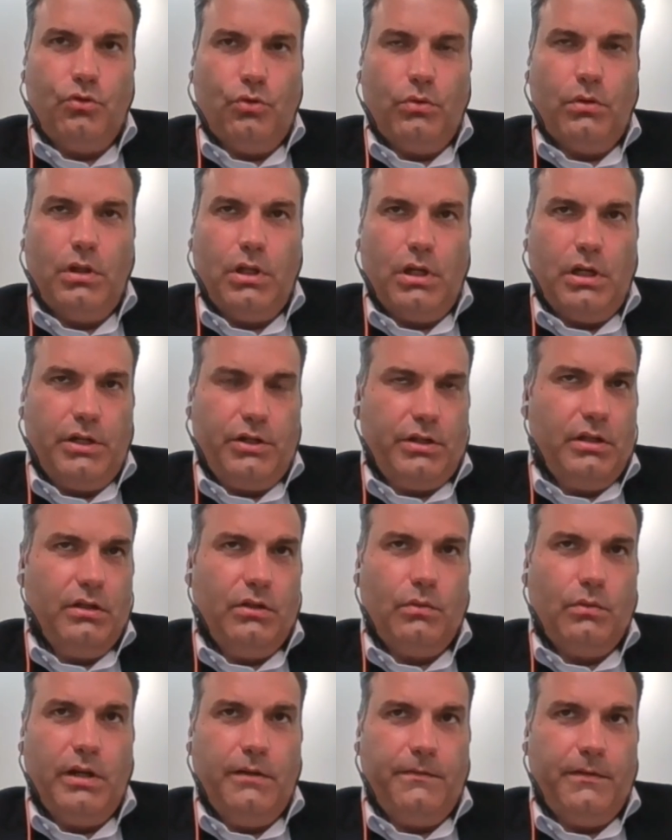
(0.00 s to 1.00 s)
Juul launched
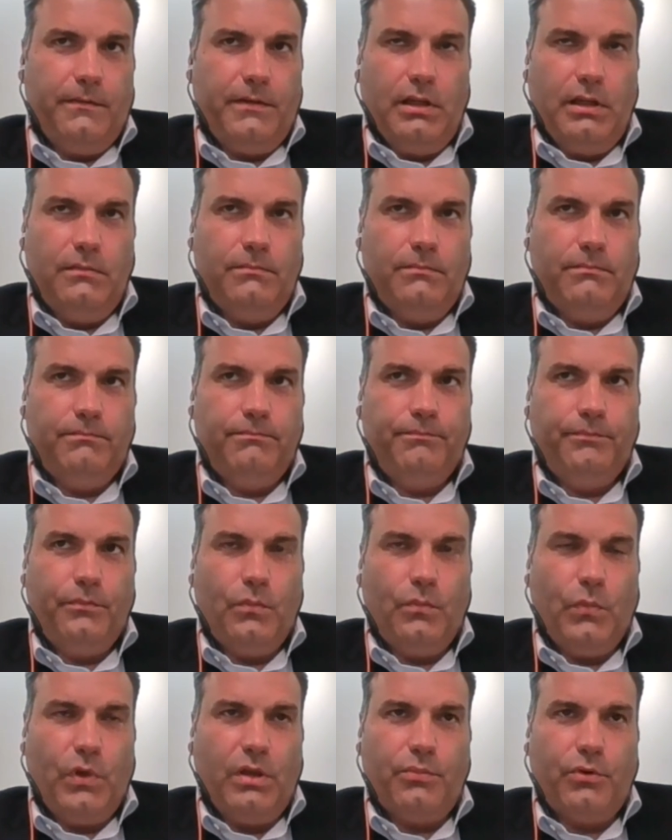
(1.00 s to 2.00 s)
in 2015
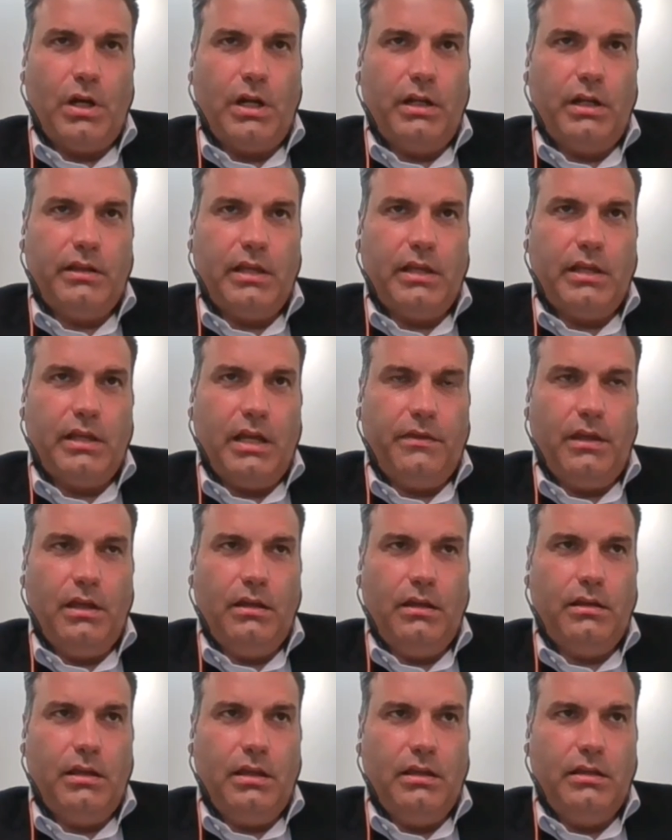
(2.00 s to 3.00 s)
with a product that I
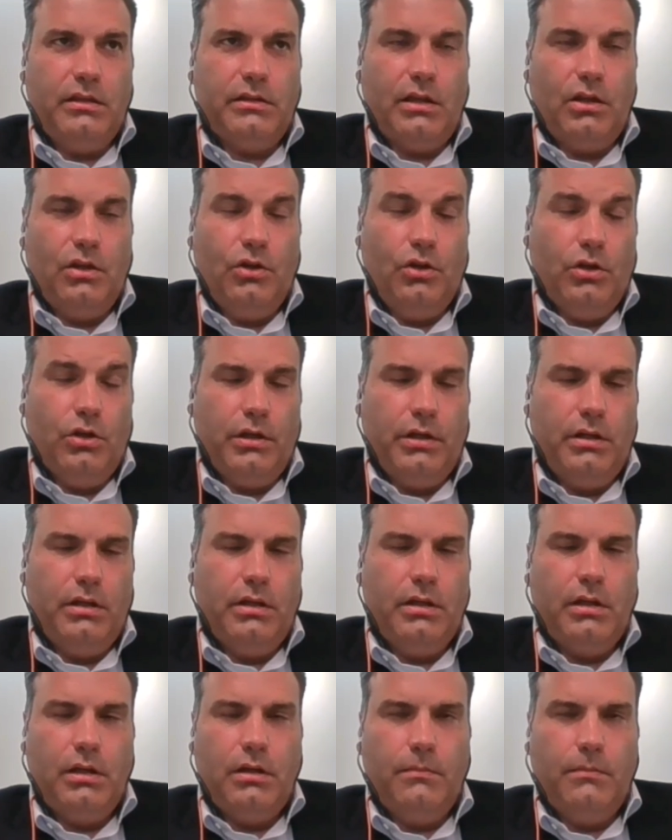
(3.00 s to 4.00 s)
think is
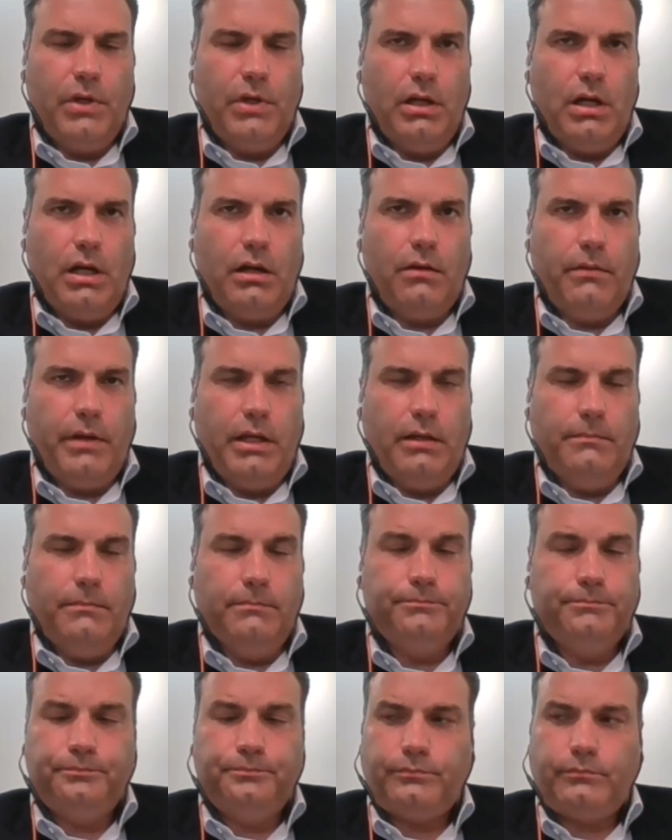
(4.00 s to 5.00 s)
good, but not great.
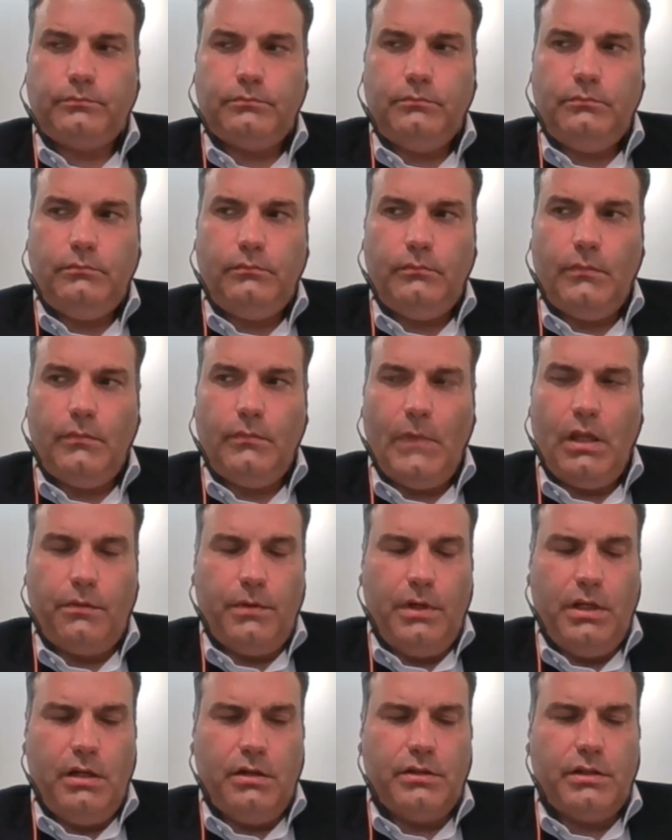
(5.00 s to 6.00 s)

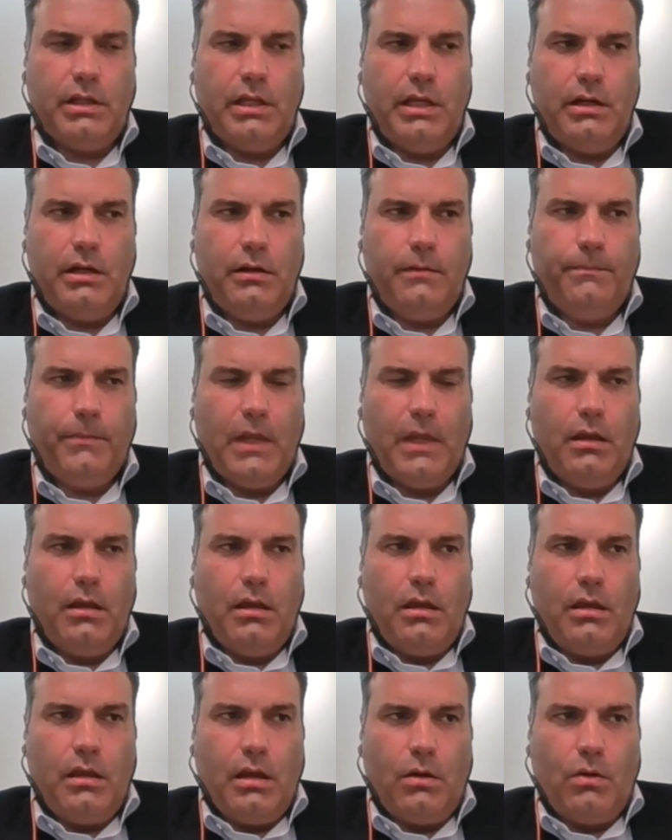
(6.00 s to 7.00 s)
3 years later,
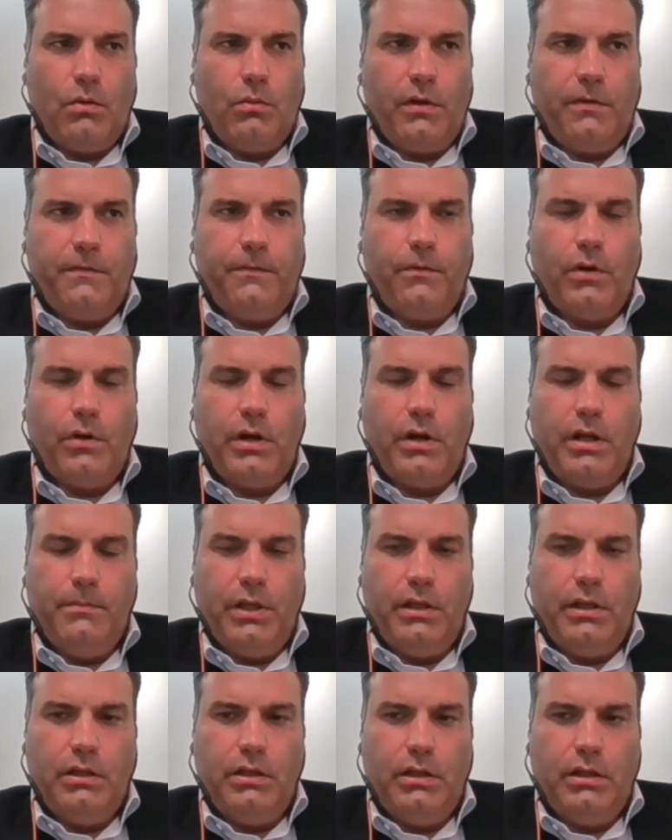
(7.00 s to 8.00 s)
they were worth $40
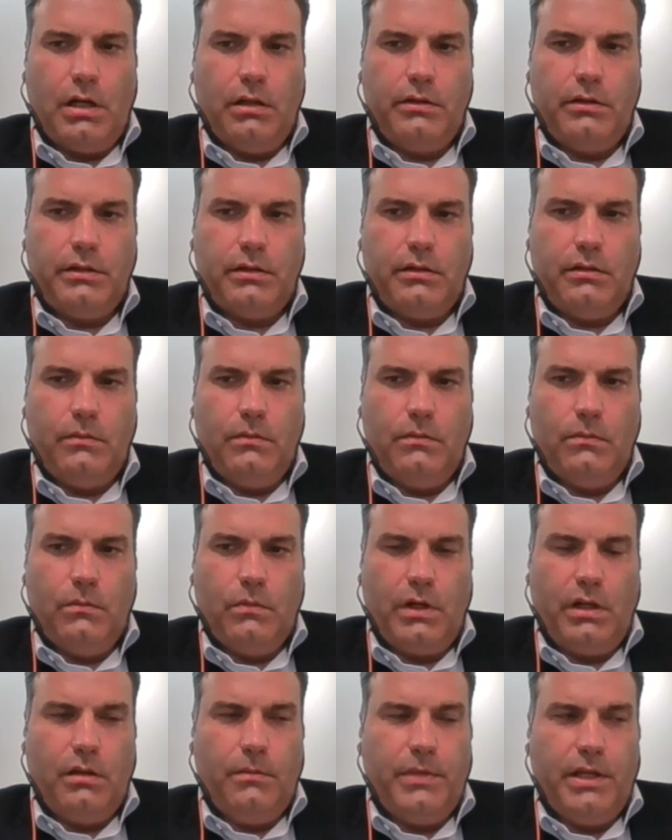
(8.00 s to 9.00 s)
billion,
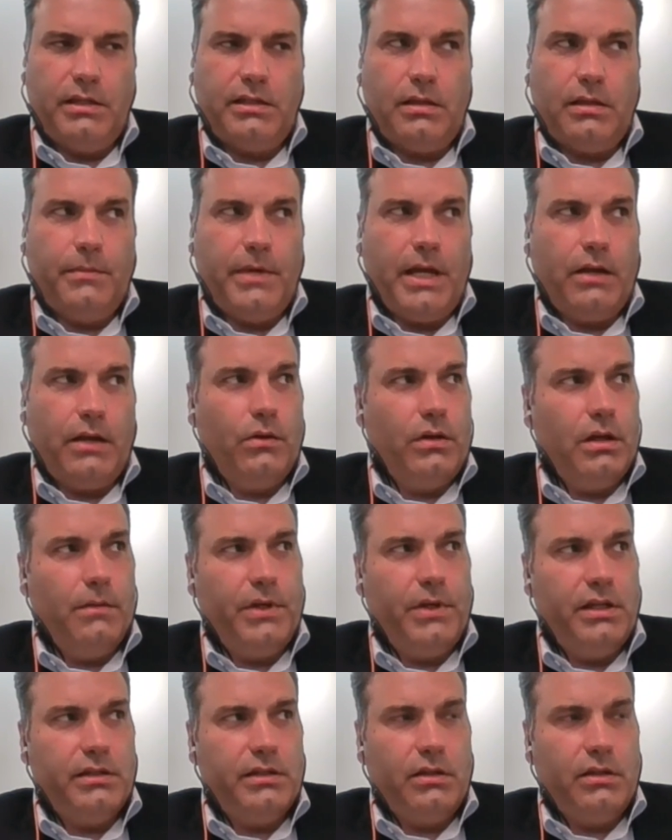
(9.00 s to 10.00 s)
and one of the biggest tobacco
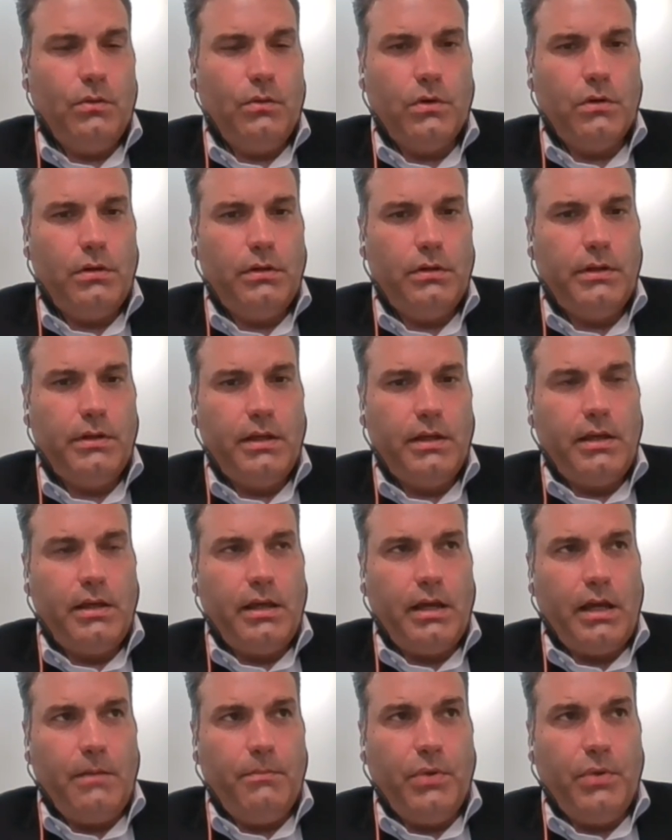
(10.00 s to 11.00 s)
companies in the world
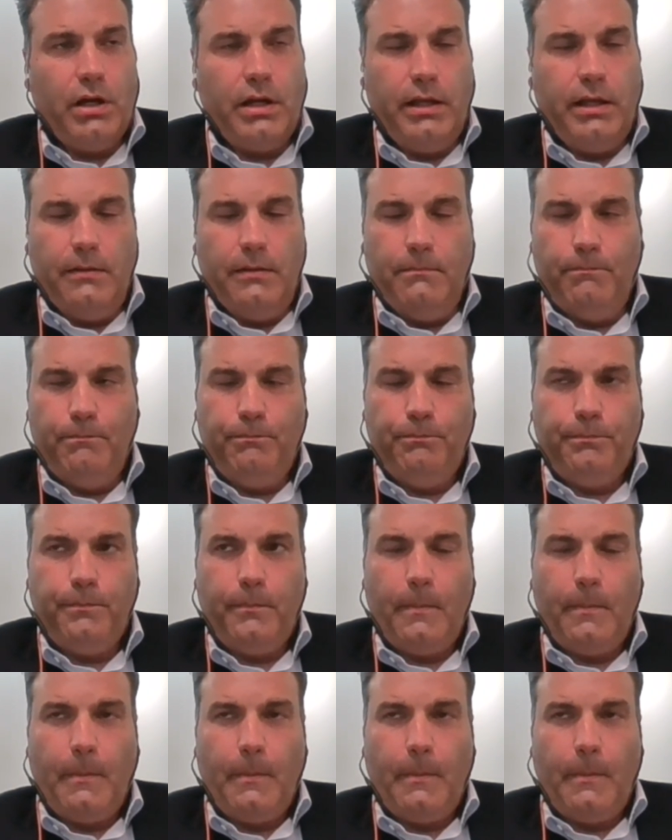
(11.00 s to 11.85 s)
had bought in.